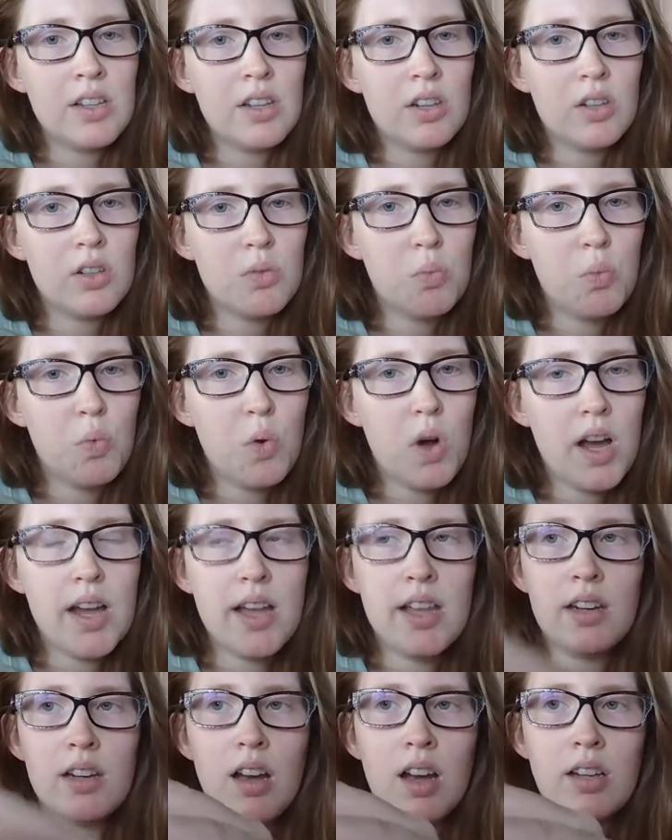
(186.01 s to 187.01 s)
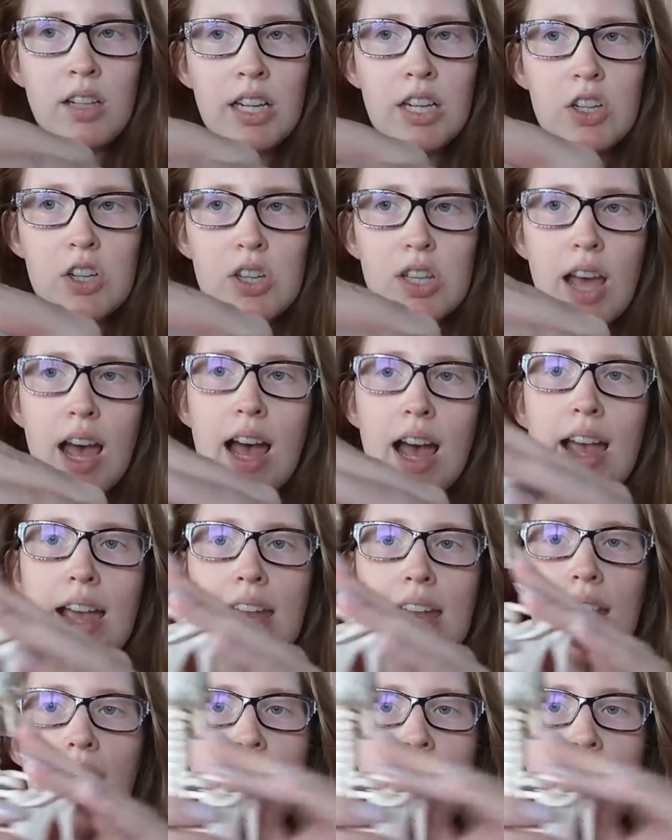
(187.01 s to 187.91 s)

There's 1 on each side.